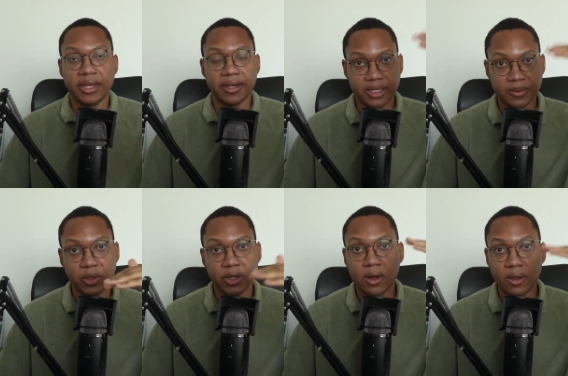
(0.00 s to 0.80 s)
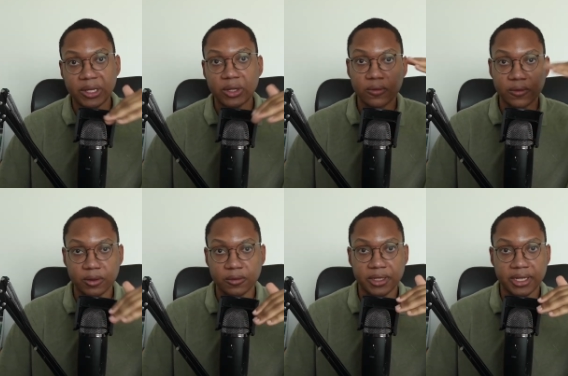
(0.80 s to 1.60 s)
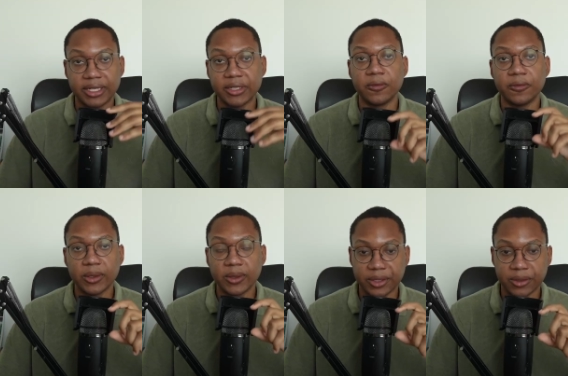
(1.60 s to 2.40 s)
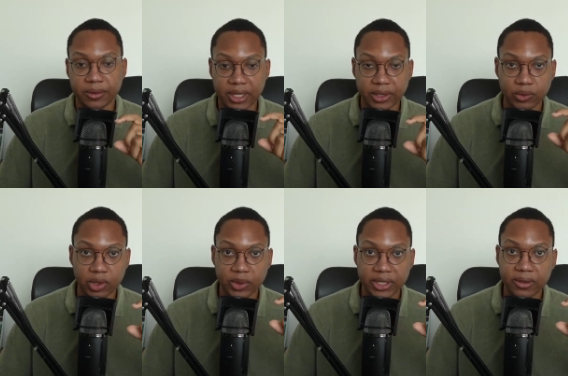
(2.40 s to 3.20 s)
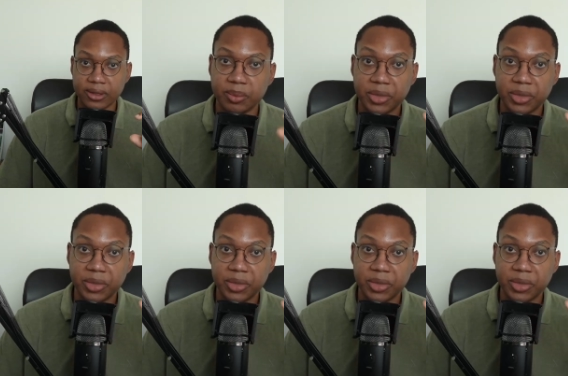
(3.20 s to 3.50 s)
you got to keep doing all that over and over again. And you feel like you're not growing at all.